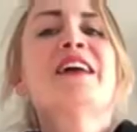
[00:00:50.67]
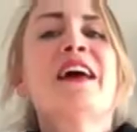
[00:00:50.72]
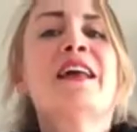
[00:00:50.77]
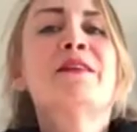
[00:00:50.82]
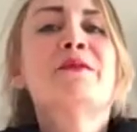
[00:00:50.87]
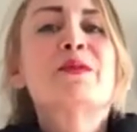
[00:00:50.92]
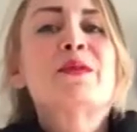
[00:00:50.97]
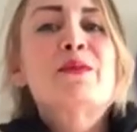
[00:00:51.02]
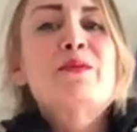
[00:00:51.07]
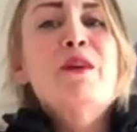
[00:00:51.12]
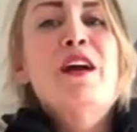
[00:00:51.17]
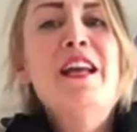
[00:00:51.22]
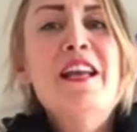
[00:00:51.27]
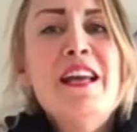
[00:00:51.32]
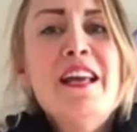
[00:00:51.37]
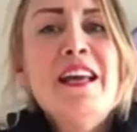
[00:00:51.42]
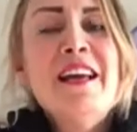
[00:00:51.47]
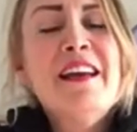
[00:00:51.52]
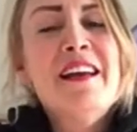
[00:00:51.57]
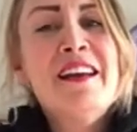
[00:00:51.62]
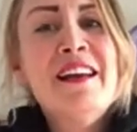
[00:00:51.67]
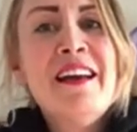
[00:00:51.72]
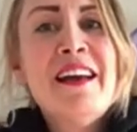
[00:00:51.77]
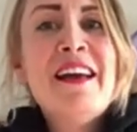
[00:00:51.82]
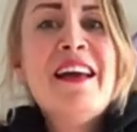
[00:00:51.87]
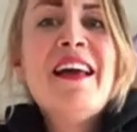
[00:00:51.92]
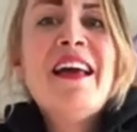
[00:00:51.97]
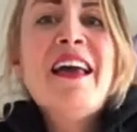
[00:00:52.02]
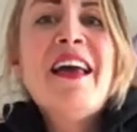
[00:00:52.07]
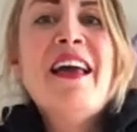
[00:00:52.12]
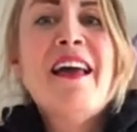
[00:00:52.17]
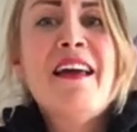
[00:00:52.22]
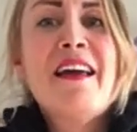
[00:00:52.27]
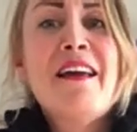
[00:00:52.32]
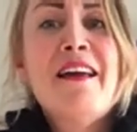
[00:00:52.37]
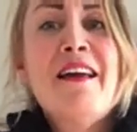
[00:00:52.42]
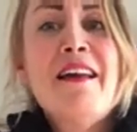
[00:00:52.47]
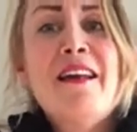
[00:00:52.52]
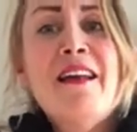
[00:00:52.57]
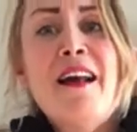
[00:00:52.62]
and it was raining
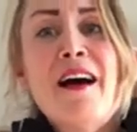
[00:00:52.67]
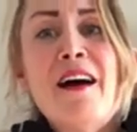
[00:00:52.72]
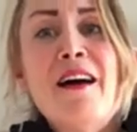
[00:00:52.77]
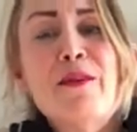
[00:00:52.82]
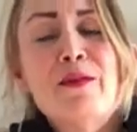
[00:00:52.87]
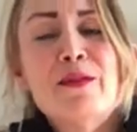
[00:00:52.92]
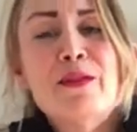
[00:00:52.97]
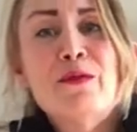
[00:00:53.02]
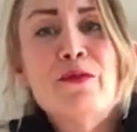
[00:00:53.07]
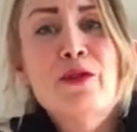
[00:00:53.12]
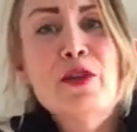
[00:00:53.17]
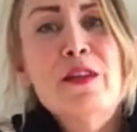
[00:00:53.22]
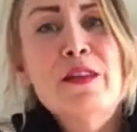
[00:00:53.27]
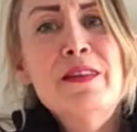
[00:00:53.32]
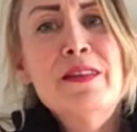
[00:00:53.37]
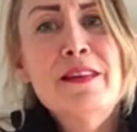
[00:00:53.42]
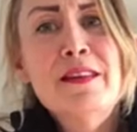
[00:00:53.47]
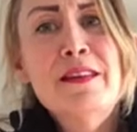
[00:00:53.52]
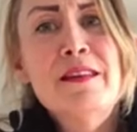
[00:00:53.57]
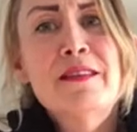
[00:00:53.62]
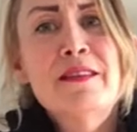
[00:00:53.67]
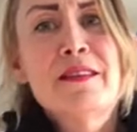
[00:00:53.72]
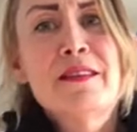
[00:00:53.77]
and I was freezing.